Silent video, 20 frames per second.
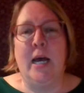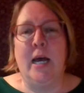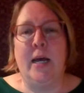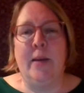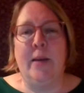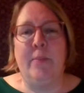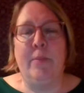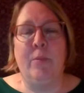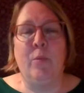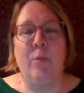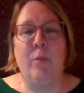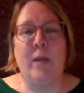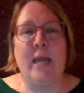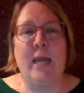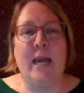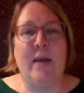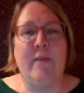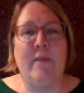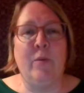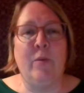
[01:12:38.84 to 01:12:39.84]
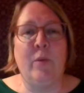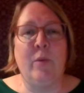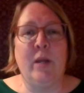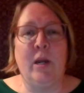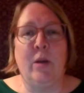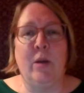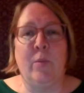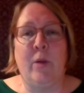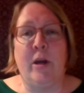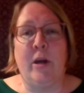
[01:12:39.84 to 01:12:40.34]
Um, we have a
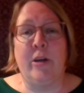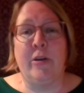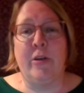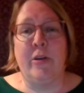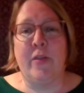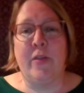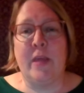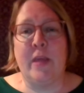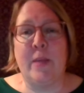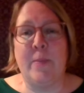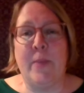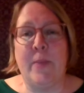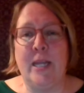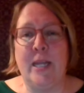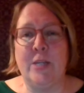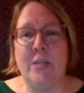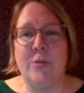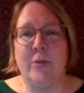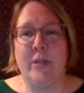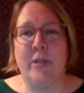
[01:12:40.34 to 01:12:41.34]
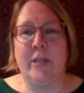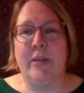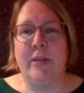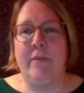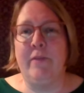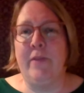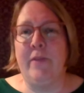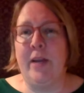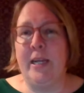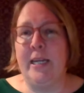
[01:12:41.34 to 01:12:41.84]
We Are Water theme page where you
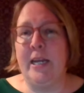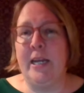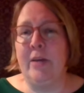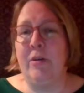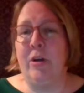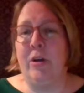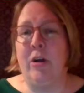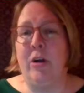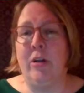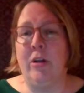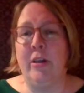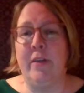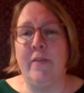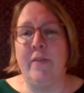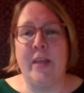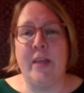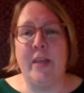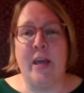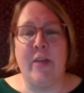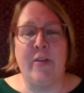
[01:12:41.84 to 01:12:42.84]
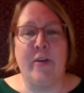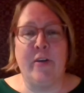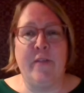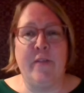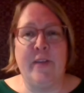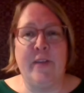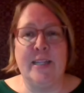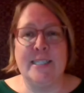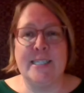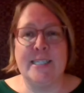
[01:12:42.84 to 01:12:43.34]
can find out all of the
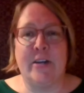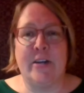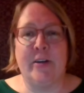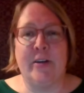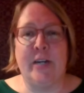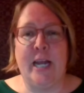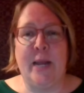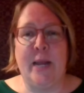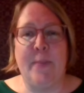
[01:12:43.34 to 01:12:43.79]
other events that are